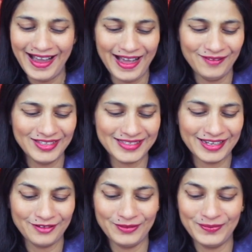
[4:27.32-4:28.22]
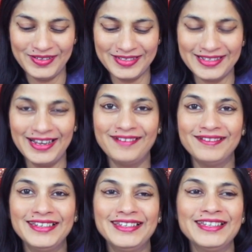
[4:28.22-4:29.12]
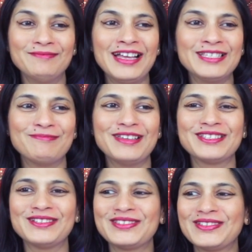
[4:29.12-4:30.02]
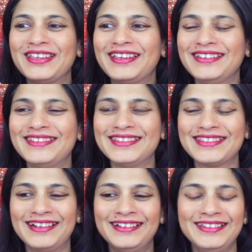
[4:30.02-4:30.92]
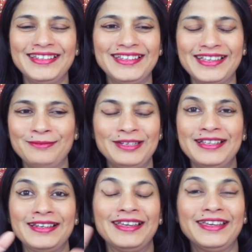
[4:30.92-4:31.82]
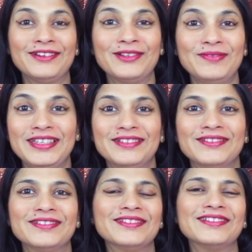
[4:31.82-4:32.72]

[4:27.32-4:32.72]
I'm this kind of a person, I really need my space, also I just can't take anybody clinging on me. No.